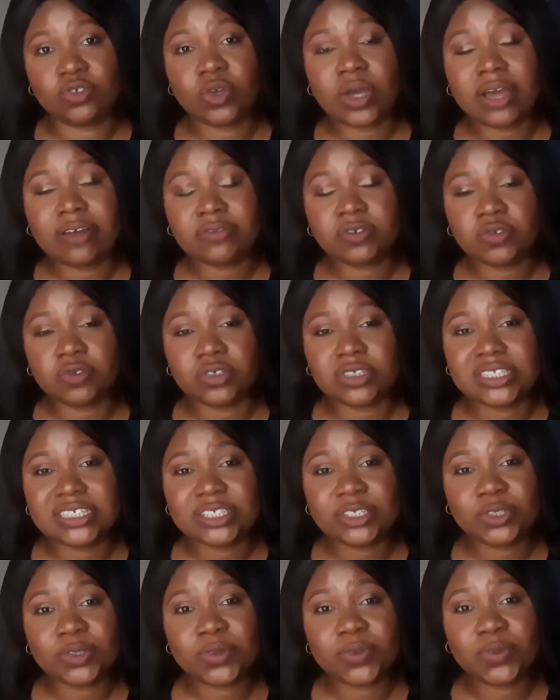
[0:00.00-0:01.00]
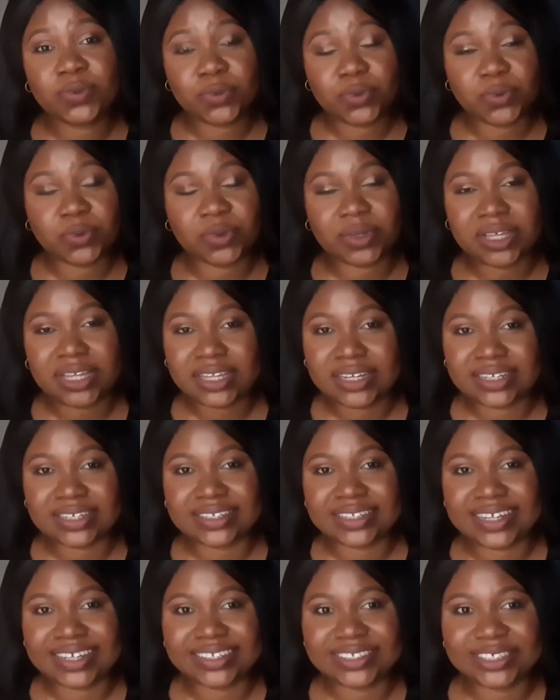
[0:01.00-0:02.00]
you have to rotate through in the
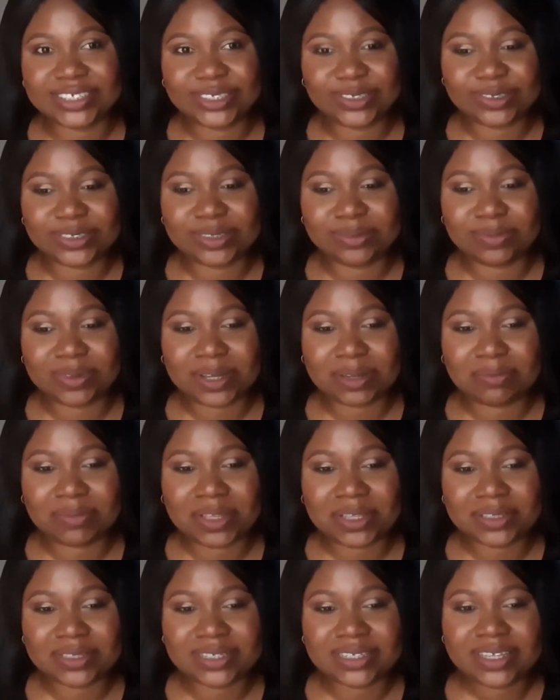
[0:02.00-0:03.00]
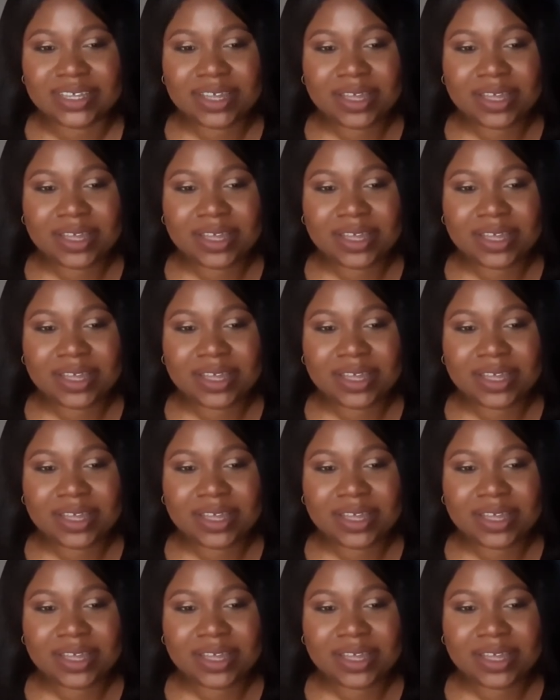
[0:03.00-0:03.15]
dentistry department,